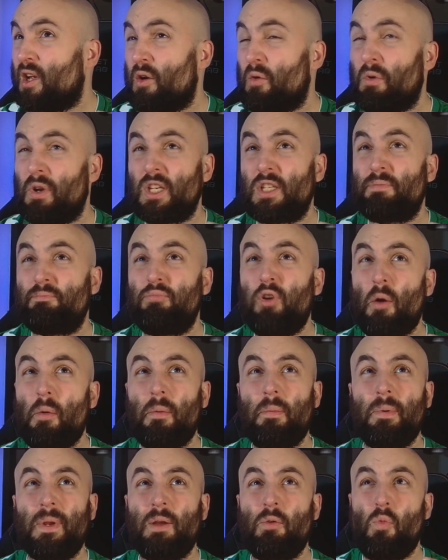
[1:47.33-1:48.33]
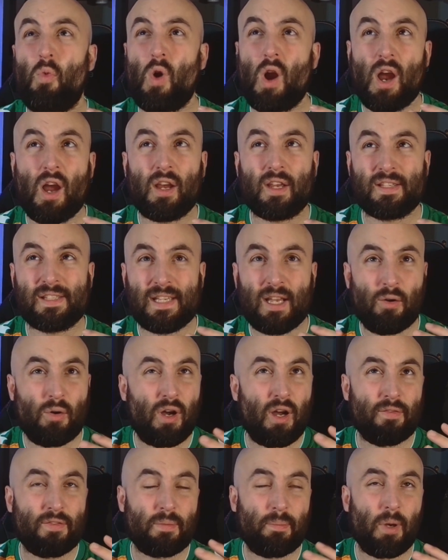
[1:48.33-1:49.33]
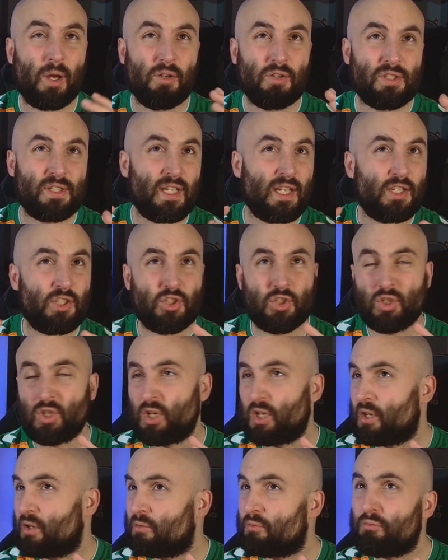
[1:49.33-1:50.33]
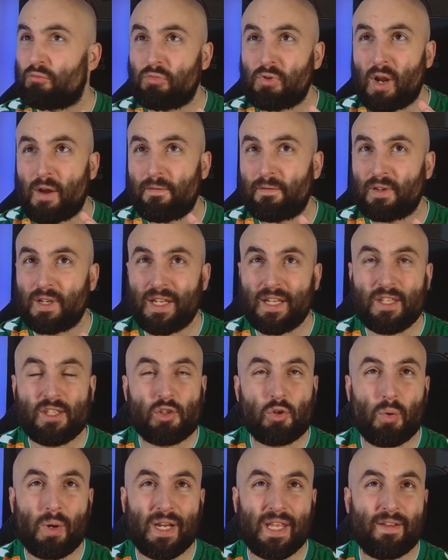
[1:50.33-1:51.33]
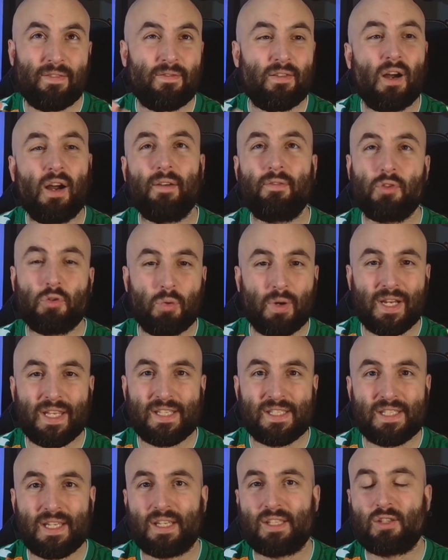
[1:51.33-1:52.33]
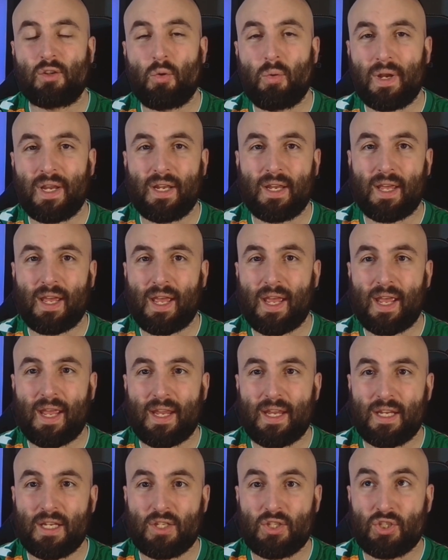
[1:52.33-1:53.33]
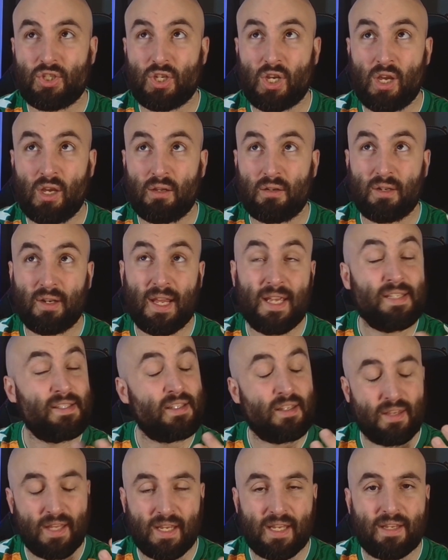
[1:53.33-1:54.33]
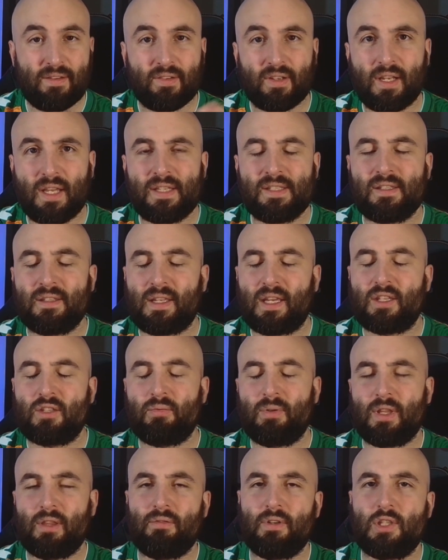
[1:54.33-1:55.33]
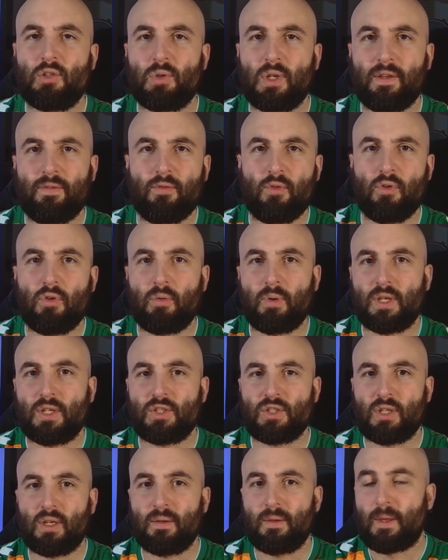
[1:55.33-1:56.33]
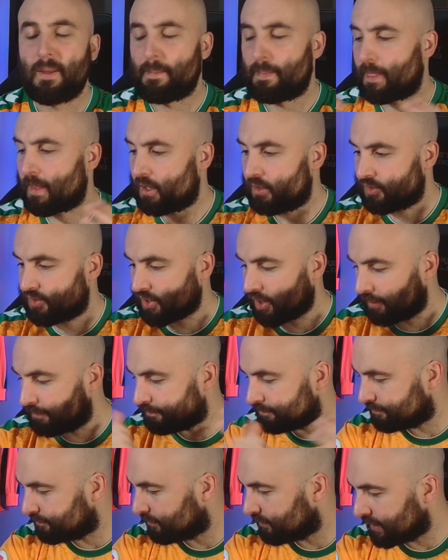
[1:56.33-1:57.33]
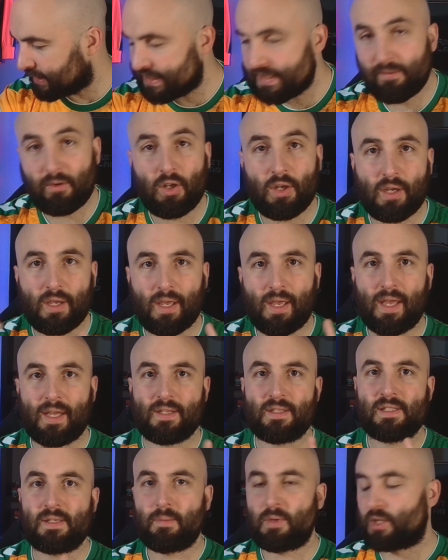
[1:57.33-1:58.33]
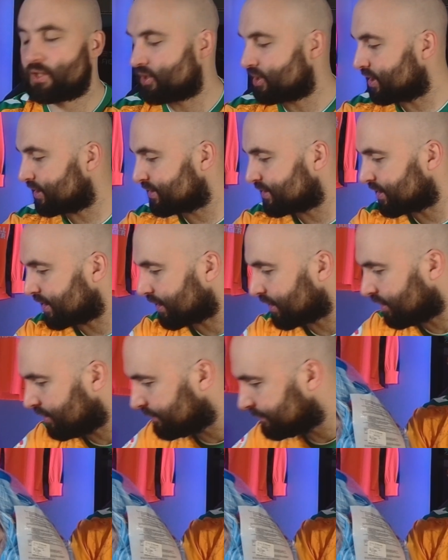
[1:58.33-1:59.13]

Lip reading: which probably works out after postage, roughly 25, 26 quid a shirt. Less than that even, less than that, 23, 24 quid a shirt. So let's have a look at some of the shirts that I got.